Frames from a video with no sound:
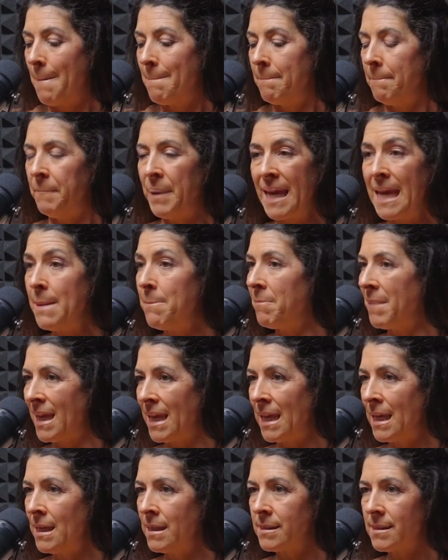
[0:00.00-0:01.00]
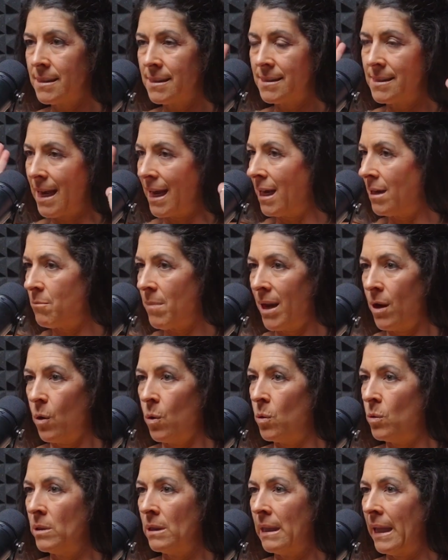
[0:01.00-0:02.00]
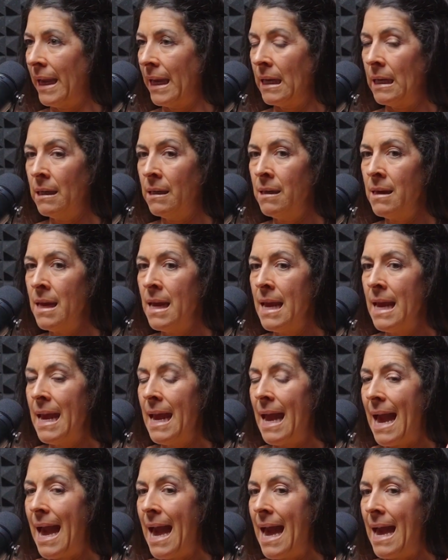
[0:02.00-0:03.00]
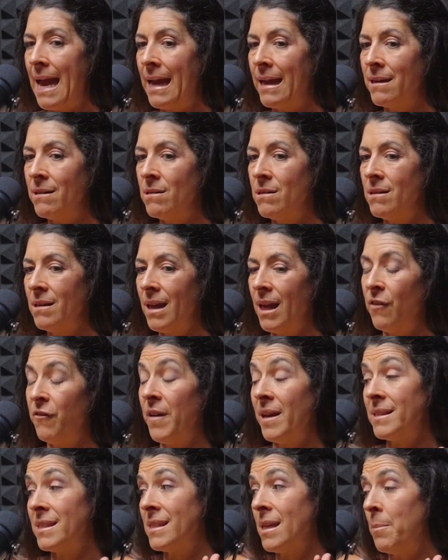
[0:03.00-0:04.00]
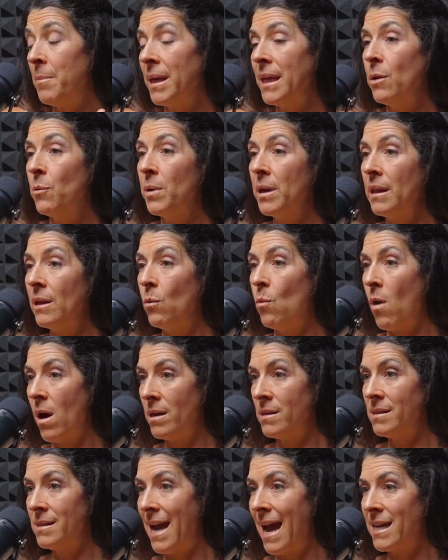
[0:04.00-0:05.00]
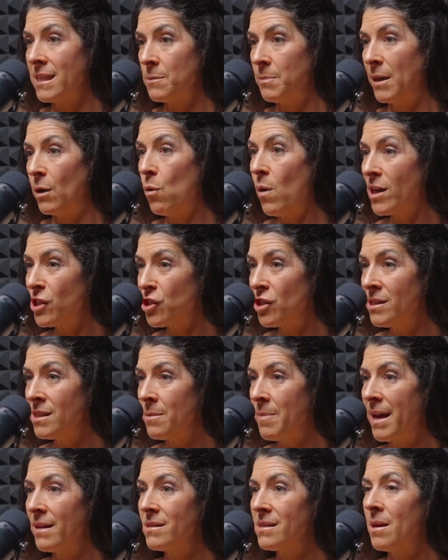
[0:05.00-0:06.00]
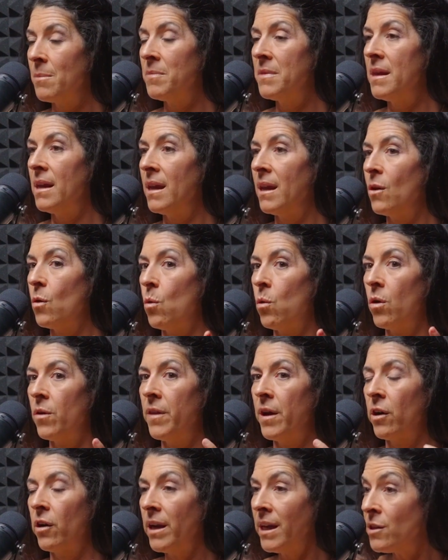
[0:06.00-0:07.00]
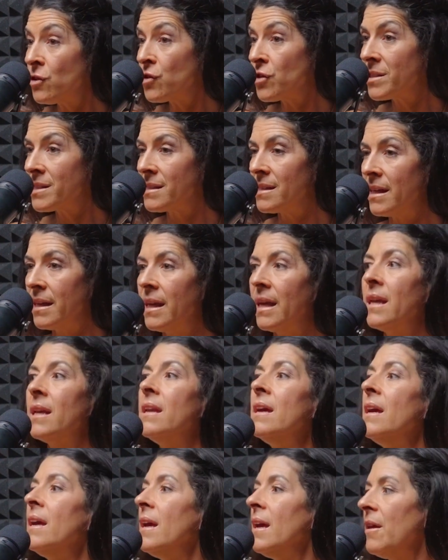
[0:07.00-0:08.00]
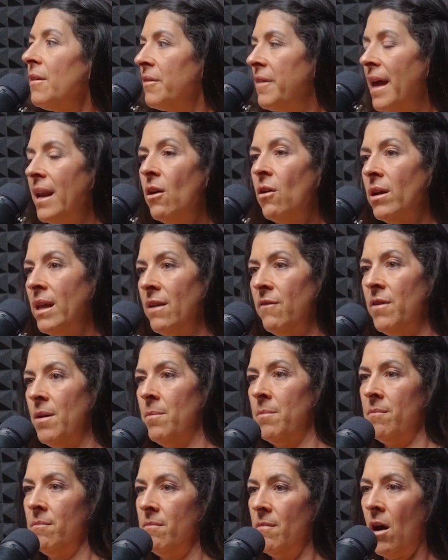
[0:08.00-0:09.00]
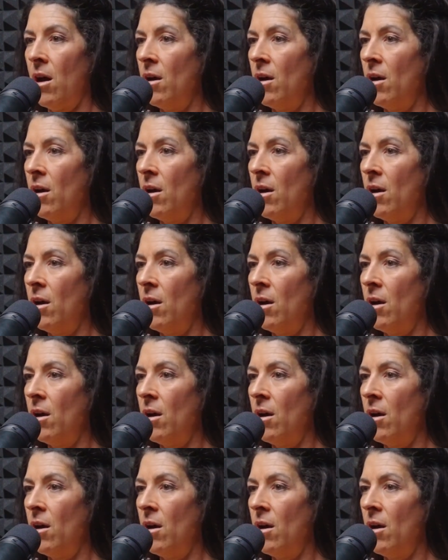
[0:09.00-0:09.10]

be me, stay in my own lane. And if somebody really wants to ask me questions about something, or they're interested in, then I'll give them